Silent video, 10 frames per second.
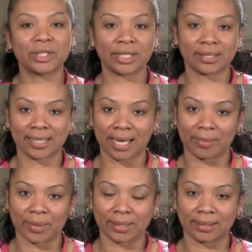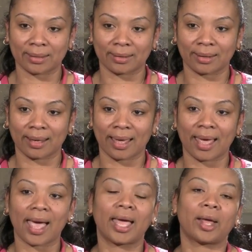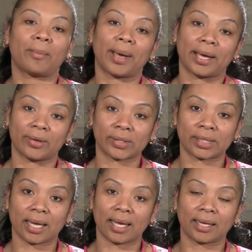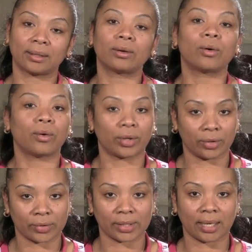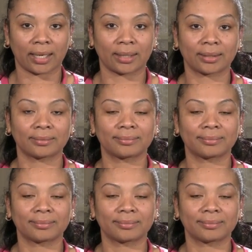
Michelle Thomas, and I'm by your side, on your side.